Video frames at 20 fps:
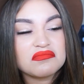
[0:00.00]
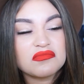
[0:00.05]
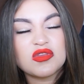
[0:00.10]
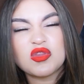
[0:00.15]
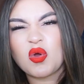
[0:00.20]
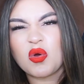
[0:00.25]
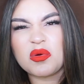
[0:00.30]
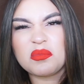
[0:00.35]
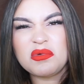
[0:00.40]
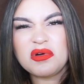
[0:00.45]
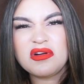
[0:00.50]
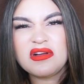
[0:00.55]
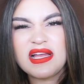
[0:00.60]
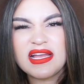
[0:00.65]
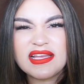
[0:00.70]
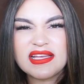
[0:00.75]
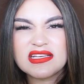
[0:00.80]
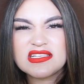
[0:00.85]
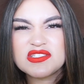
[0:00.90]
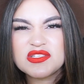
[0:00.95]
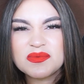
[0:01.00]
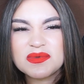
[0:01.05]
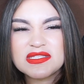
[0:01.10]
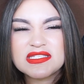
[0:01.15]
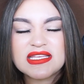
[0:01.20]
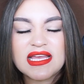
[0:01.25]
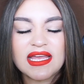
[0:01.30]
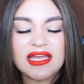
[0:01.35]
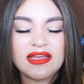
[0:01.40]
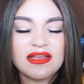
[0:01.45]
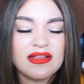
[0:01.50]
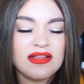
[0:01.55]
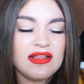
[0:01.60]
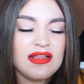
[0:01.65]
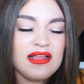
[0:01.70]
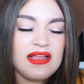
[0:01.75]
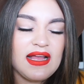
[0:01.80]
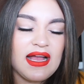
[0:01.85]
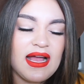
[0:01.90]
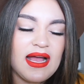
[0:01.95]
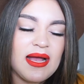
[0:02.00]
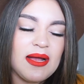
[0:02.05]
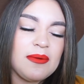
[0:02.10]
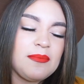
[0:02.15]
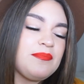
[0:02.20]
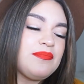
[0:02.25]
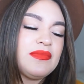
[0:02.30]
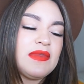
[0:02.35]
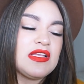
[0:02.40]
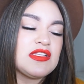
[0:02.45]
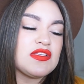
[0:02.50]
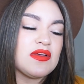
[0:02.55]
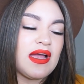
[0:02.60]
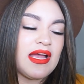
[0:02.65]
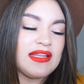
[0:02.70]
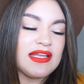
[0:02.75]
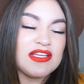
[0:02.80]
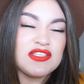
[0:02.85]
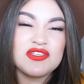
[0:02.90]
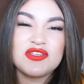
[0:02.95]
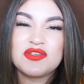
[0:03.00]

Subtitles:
normal, I guess you would say. And so I like